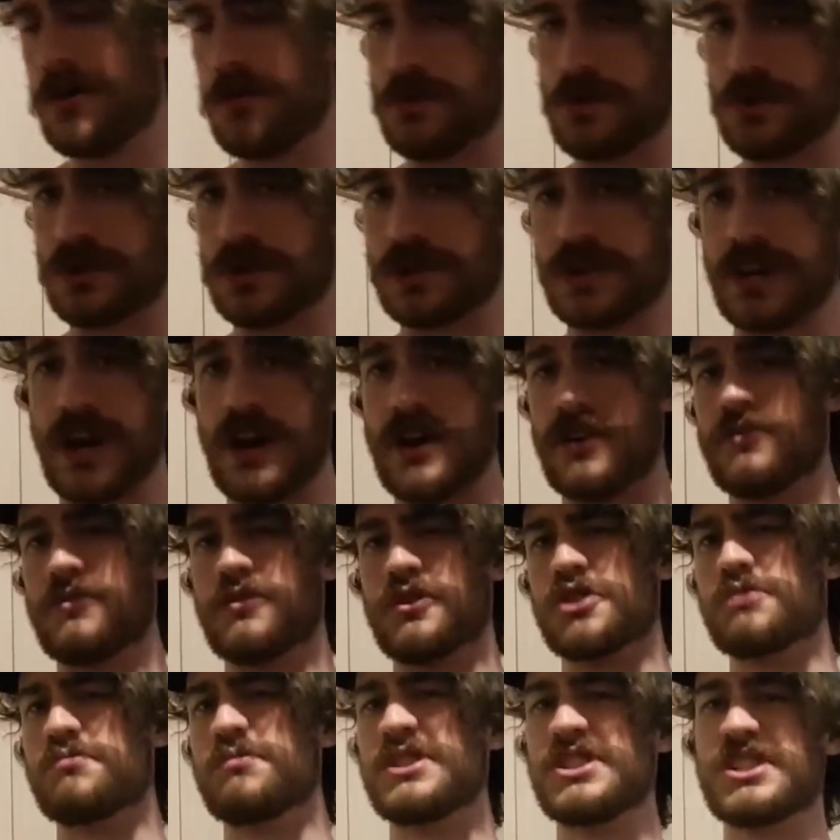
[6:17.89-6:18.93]
workout
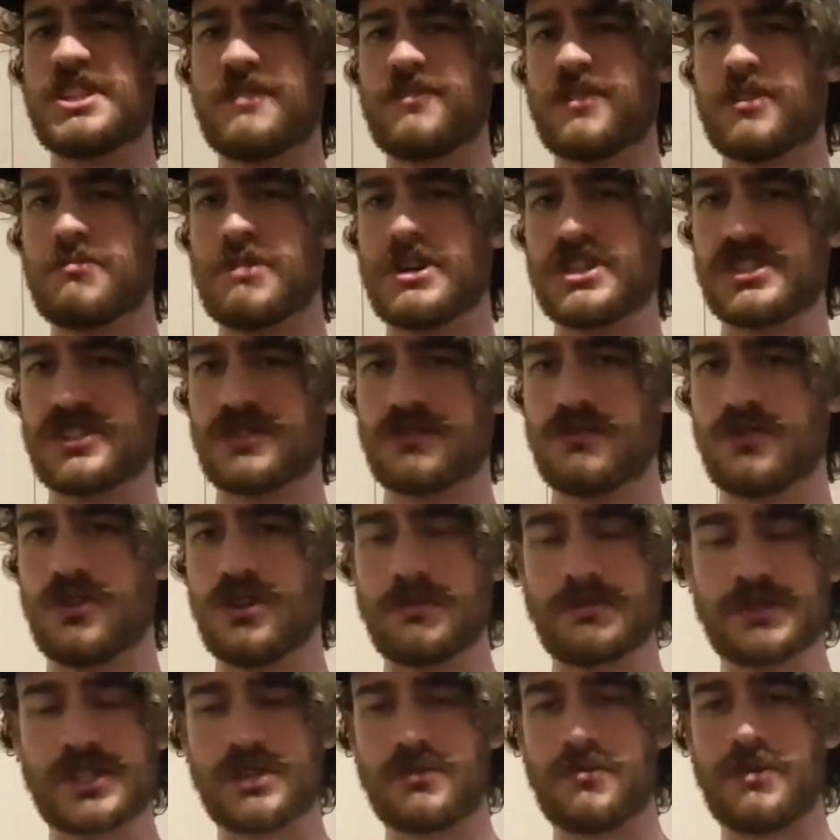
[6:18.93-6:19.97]
for specific muscle
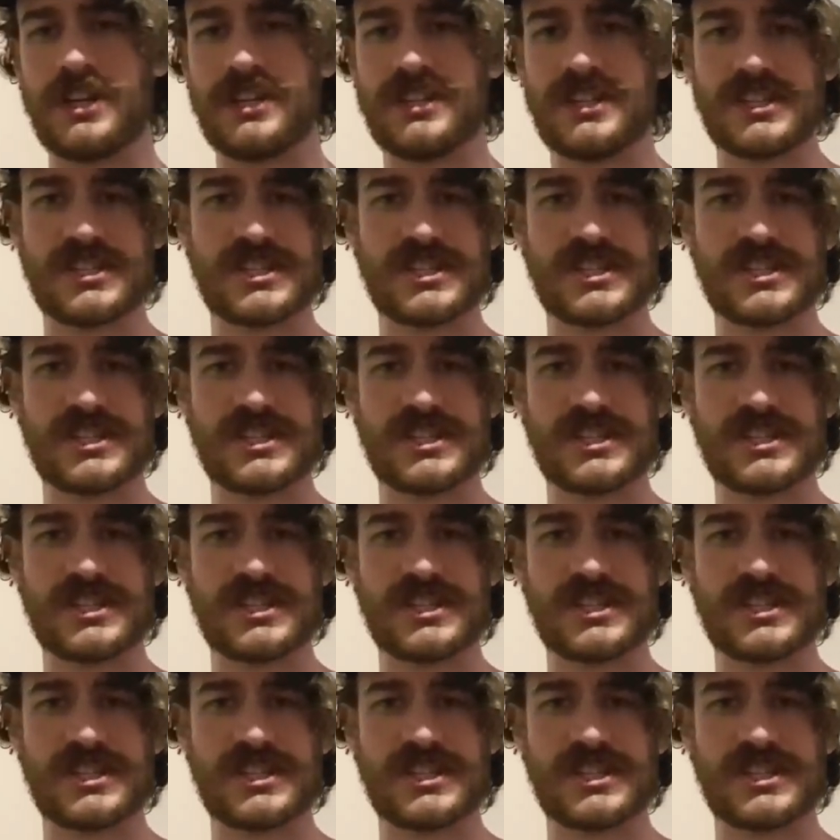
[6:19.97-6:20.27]
groups with